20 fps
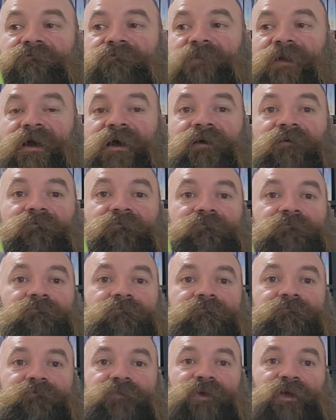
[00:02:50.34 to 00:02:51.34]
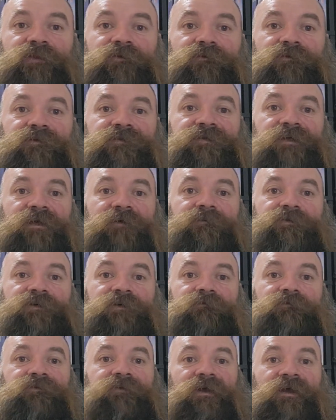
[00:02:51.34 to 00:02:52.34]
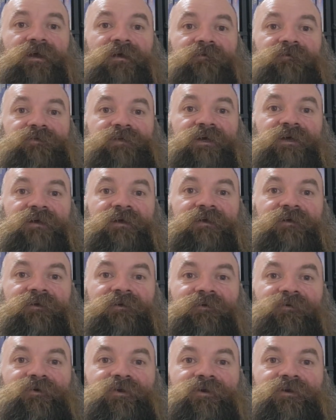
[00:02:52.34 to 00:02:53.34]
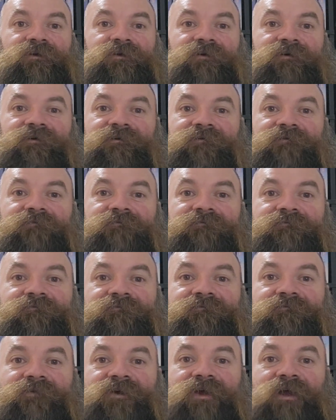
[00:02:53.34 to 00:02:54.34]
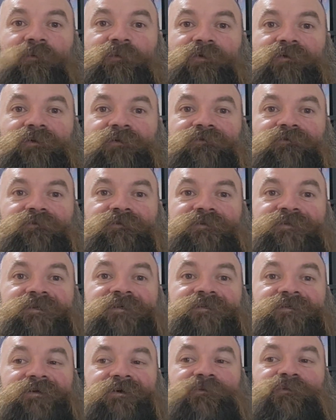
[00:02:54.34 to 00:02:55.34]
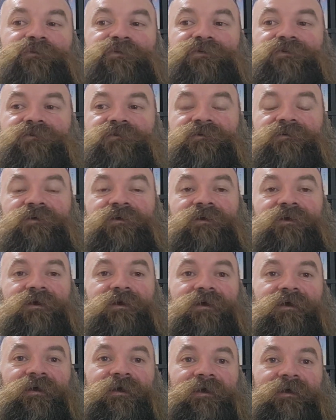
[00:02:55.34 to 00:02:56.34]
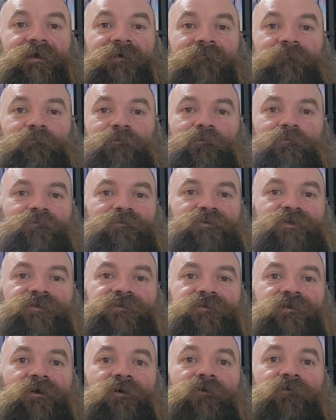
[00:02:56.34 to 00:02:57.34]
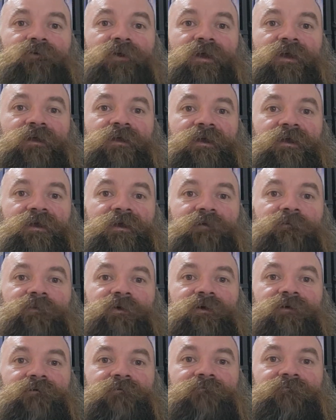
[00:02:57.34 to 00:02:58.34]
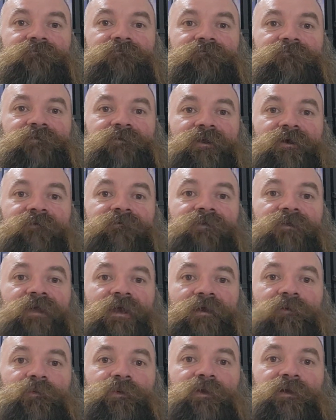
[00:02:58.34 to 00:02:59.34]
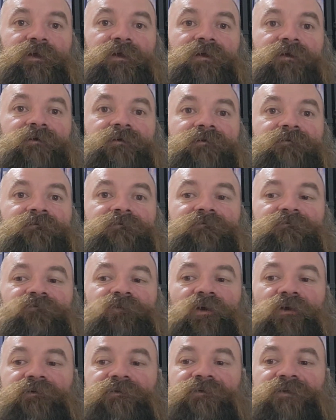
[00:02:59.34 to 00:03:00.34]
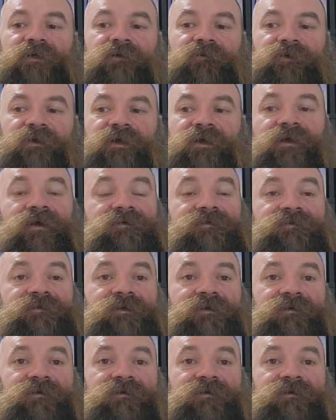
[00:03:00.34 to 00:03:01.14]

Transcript: I've played through this game several times. I own it on a couple different systems. Just a great game. Loved the gameplay. Very Zelda-esque.